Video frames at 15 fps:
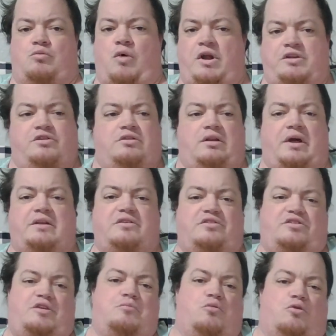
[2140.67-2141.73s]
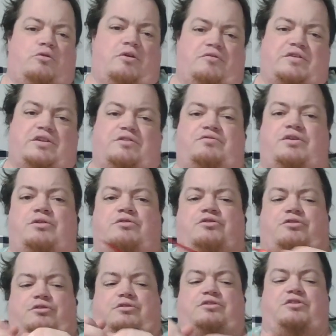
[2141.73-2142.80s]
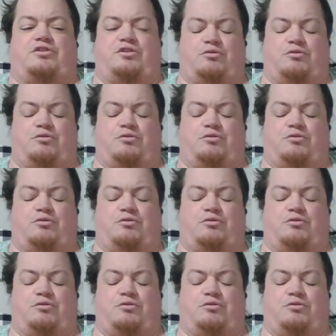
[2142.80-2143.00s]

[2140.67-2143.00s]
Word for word: what you'd like to see more of in the future.